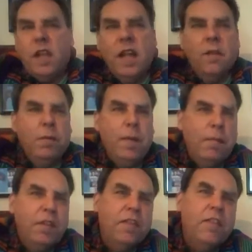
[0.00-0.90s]
And
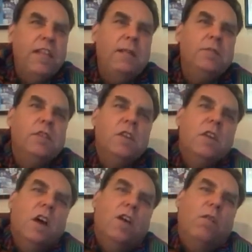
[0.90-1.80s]
remember, the themes
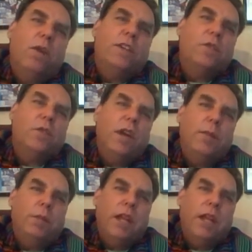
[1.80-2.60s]
of retrograde